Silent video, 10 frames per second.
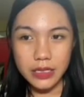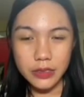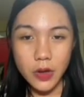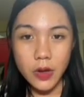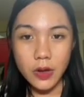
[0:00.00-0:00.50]
so
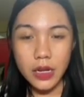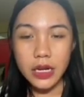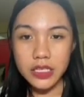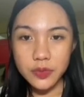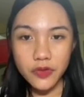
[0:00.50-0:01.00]

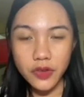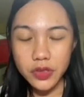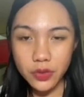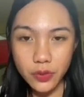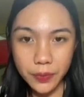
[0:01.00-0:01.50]
let's move on to
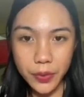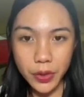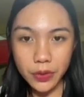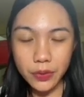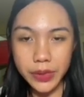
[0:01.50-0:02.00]

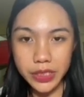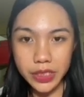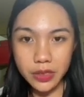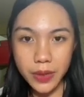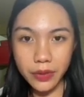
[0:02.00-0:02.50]
1.2, which is the
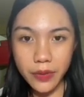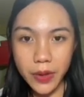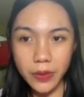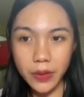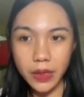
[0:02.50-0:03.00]
background
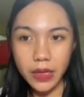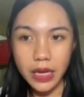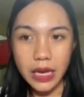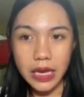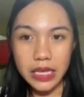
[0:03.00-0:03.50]

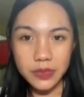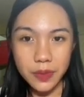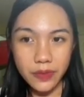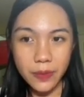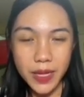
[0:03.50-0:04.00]

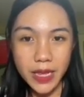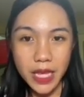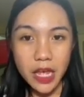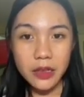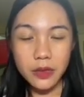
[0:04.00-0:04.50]
experiment.
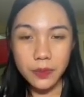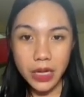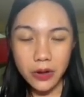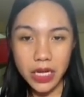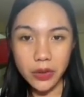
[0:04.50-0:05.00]
The
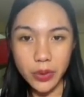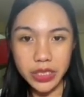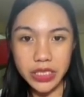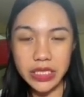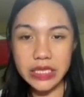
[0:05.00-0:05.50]
Bernoulli
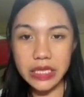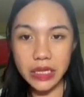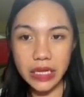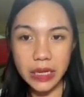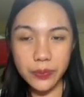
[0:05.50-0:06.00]
equation is a
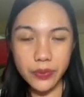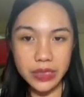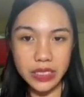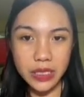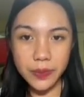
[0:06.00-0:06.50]
key
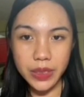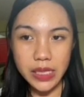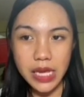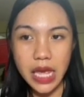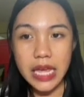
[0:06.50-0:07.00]
principle
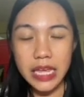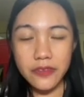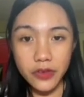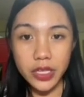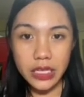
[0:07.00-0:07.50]
in
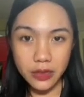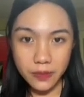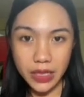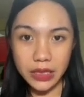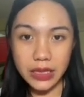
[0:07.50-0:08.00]
fluid dynamics
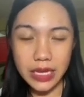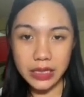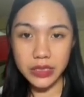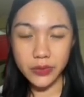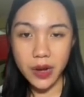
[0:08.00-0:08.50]
that
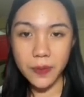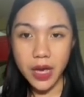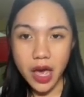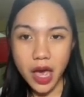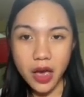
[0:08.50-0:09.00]
describes
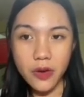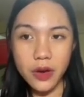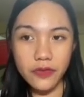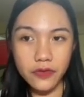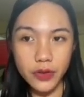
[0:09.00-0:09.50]
how a
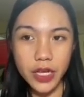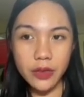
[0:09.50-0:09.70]
fluid